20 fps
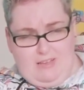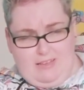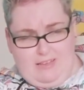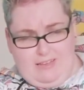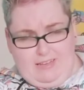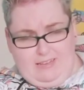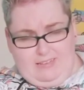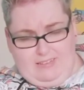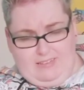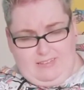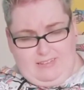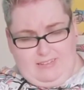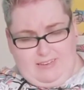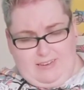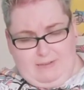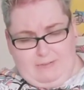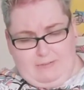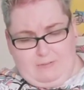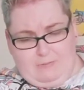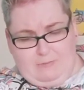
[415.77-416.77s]

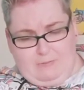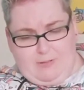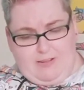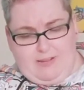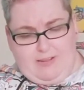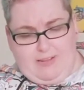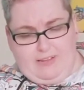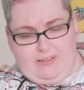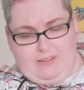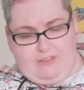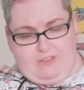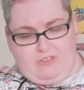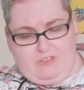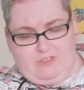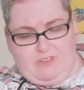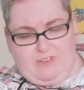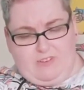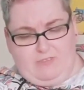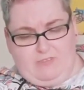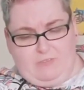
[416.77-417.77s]
EasyGrips make it
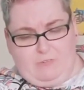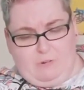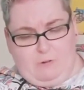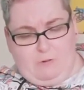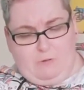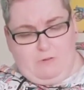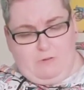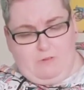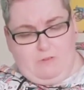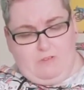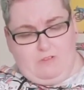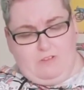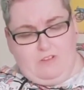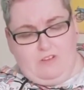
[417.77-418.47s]
straightforward.